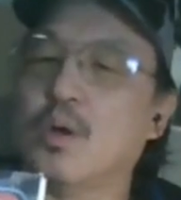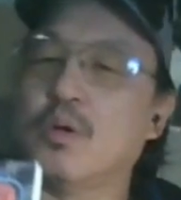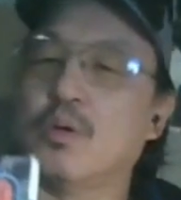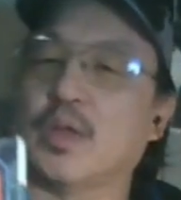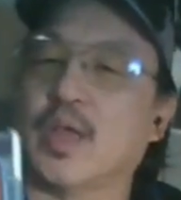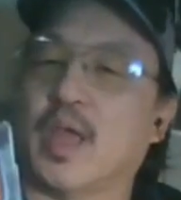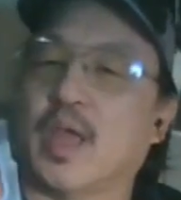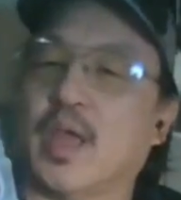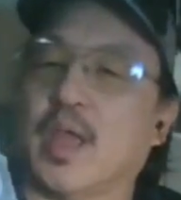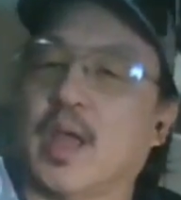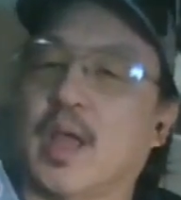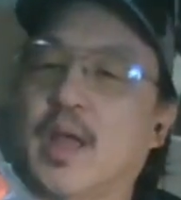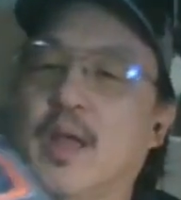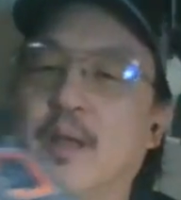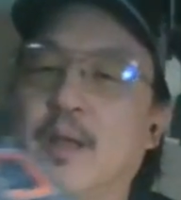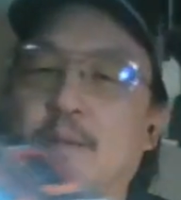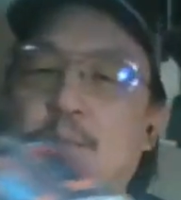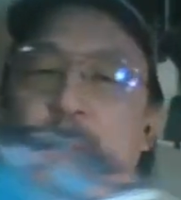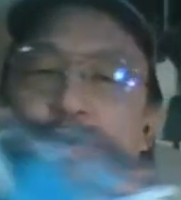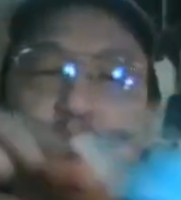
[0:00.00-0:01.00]
okay.
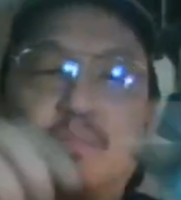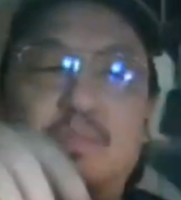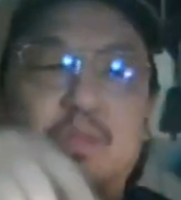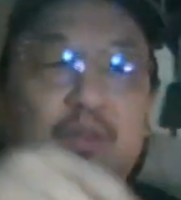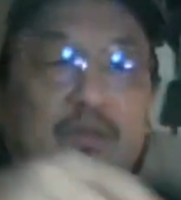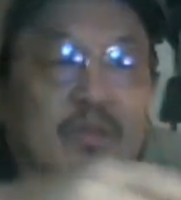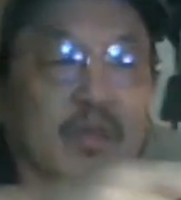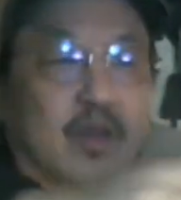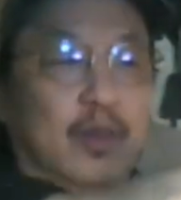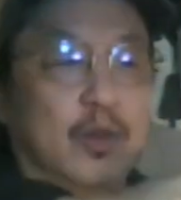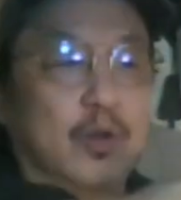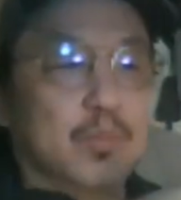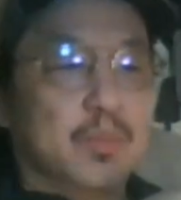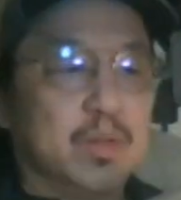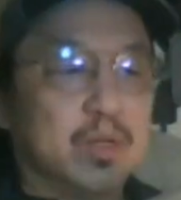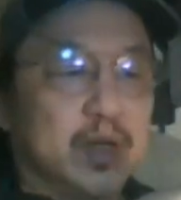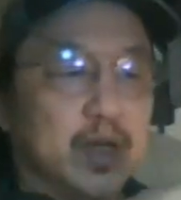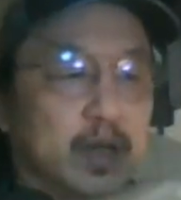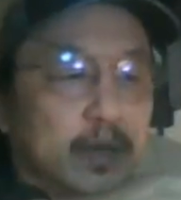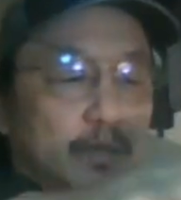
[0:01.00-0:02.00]
It's all
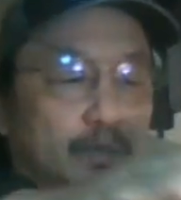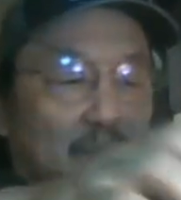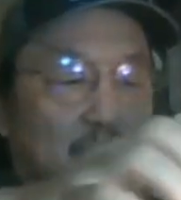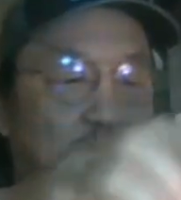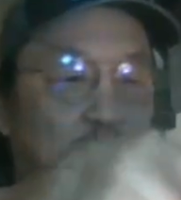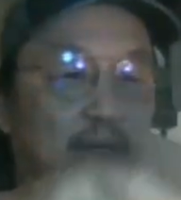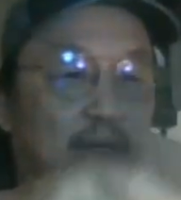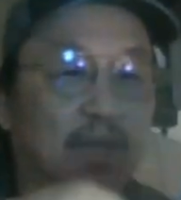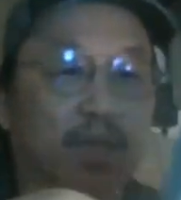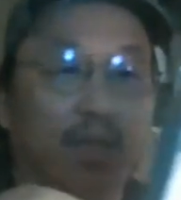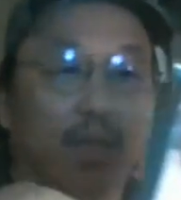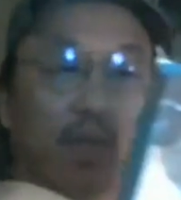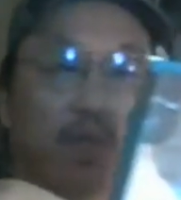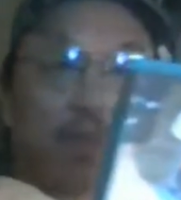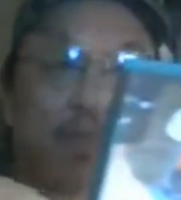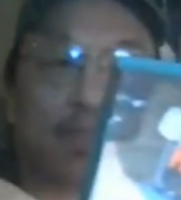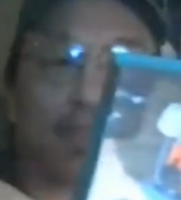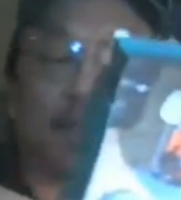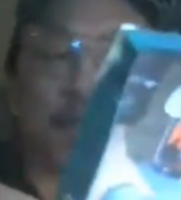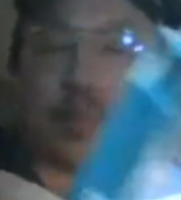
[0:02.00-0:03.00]
opened up, but
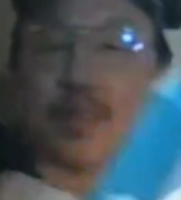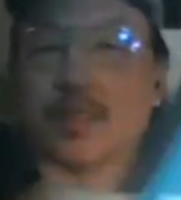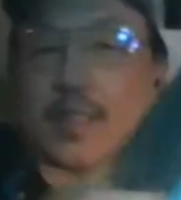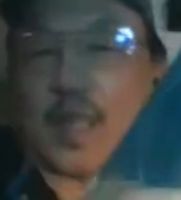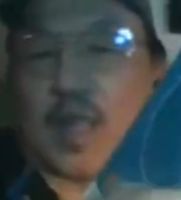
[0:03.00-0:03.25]
this is.